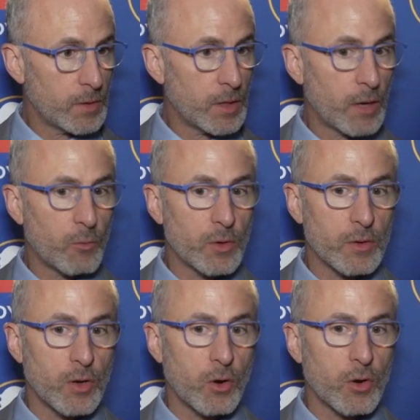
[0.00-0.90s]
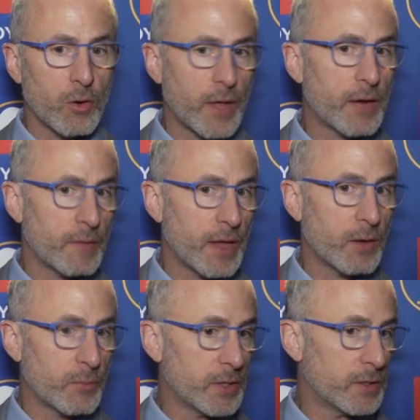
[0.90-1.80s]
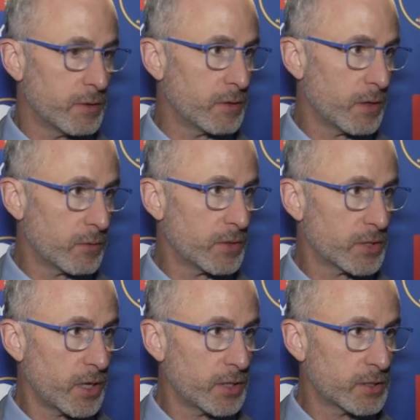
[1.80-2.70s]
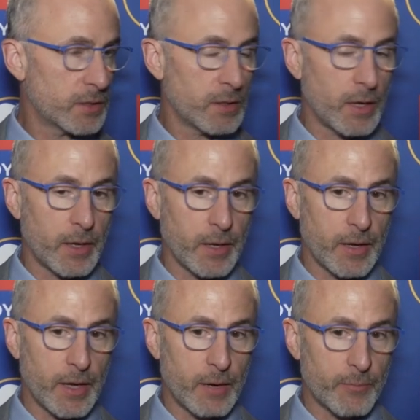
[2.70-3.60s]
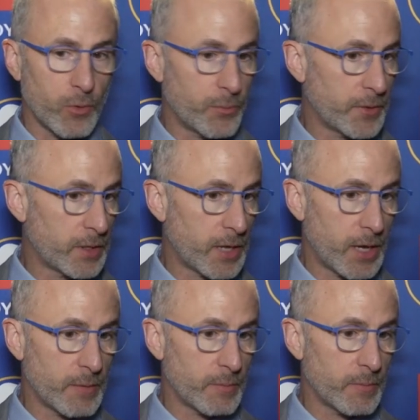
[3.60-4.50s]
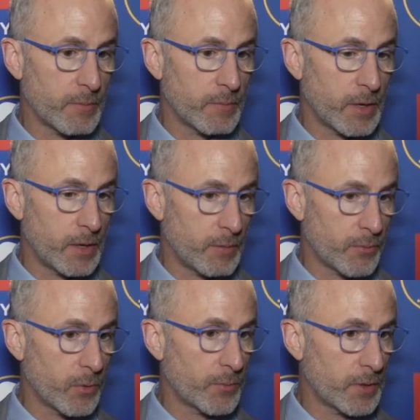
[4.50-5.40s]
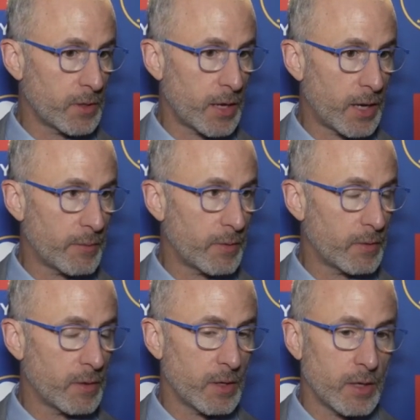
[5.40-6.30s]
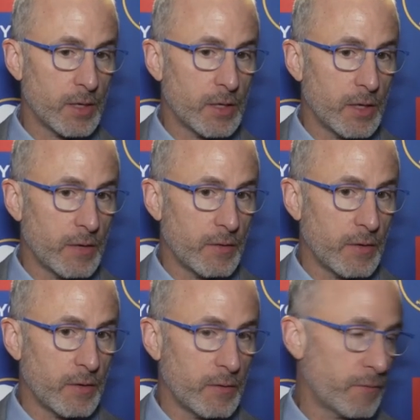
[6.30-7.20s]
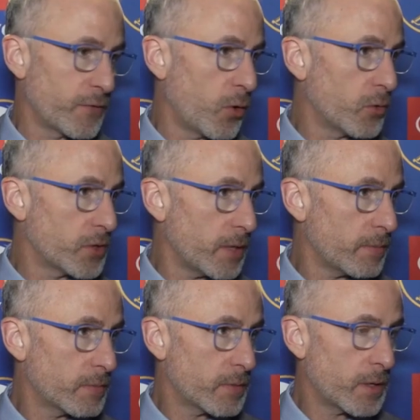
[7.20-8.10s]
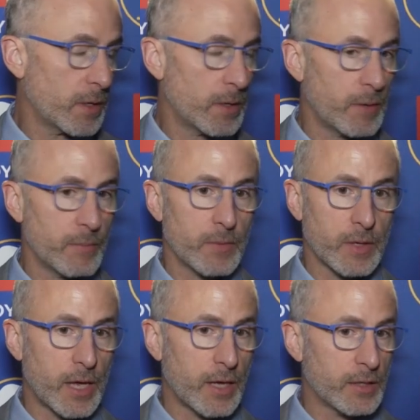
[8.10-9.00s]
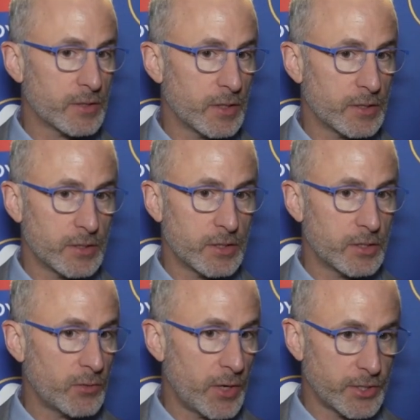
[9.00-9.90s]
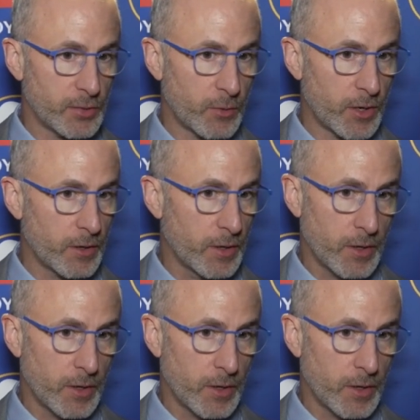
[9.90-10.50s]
Yeah, that'll be, you know, discussed at an appropriate time, you know, for the whole team. Again, it's a situation where,